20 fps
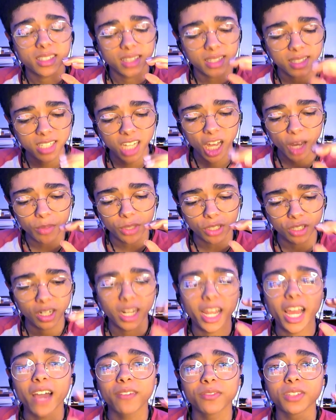step you're gonna
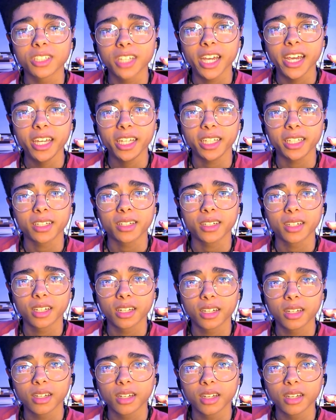have to take.
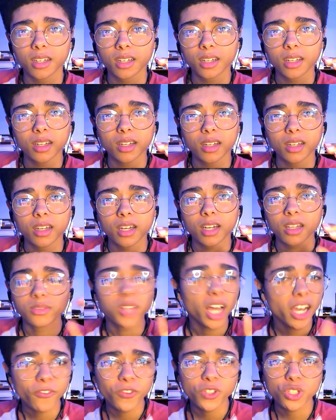
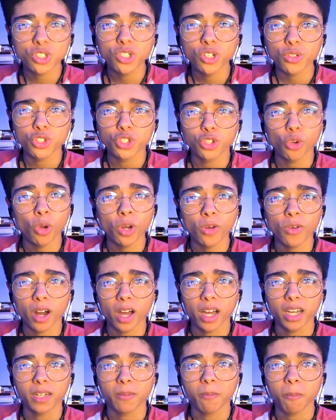Life is no
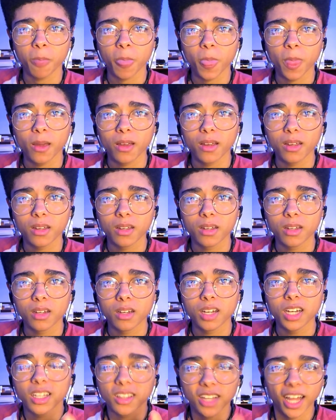joyride.
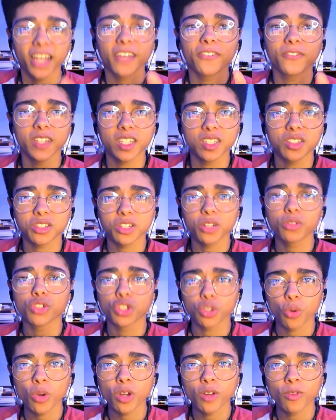Life is no
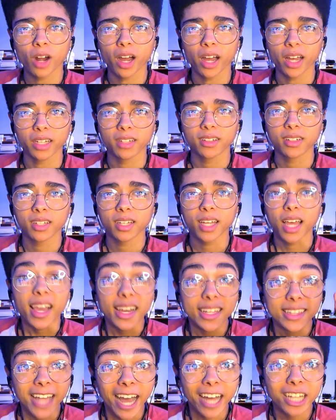joyride.
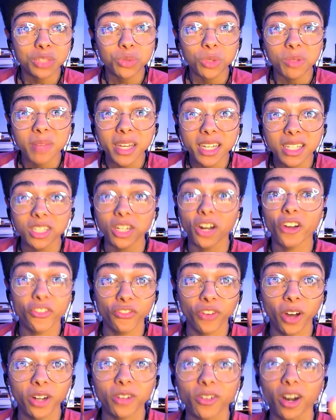And that's what makes it a
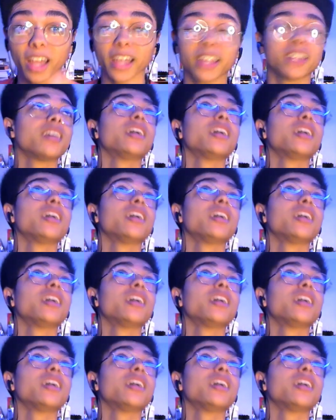fun ride.